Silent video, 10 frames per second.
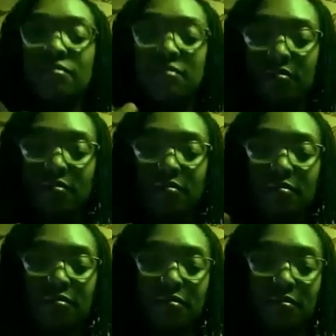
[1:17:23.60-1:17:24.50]
makes mm.
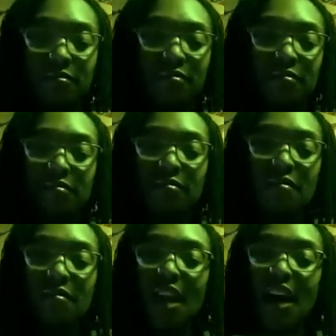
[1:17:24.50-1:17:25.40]
sense.
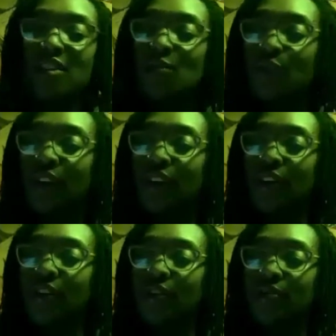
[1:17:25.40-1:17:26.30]
That's
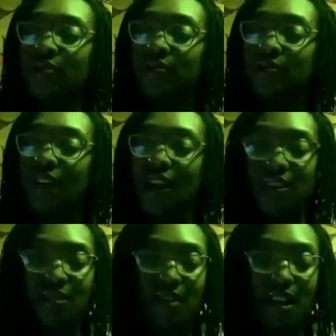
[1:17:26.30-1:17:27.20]
real.
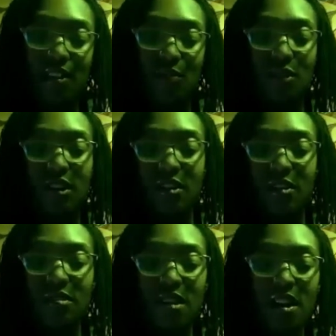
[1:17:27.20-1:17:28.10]
That's that's real.